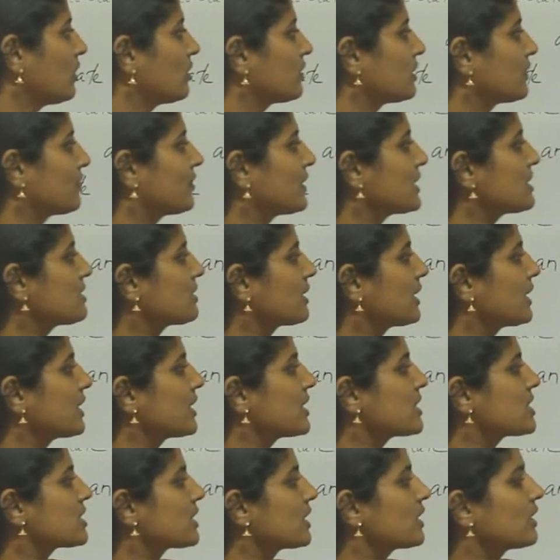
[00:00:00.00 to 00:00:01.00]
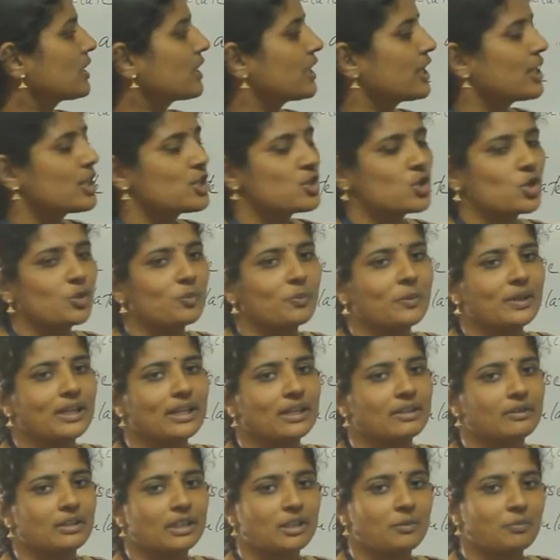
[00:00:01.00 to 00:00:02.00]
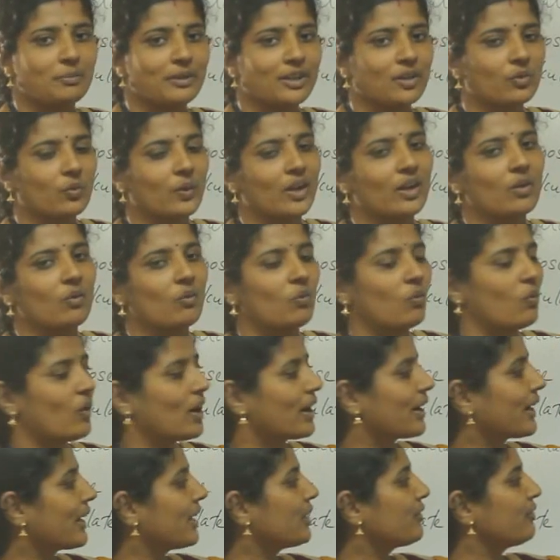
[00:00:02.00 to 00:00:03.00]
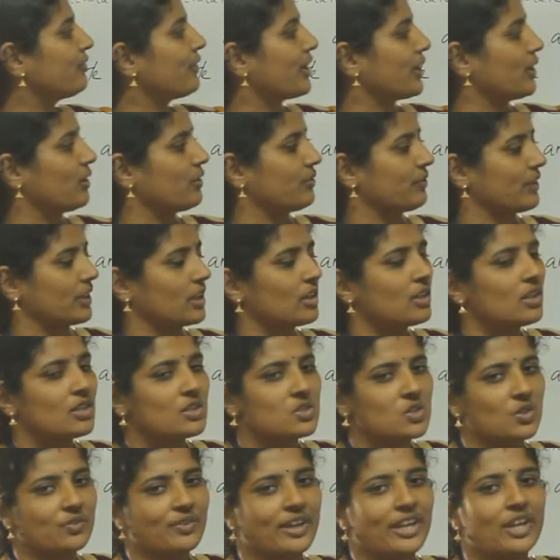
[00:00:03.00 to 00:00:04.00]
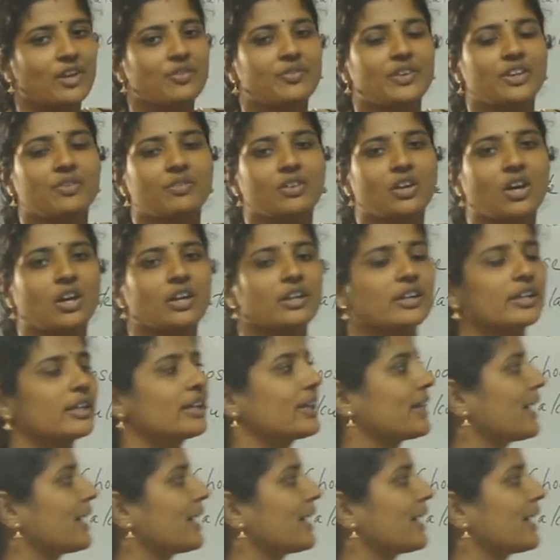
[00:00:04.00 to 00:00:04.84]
The first condition, E should be in between 1 and phi of n. So phi of n we already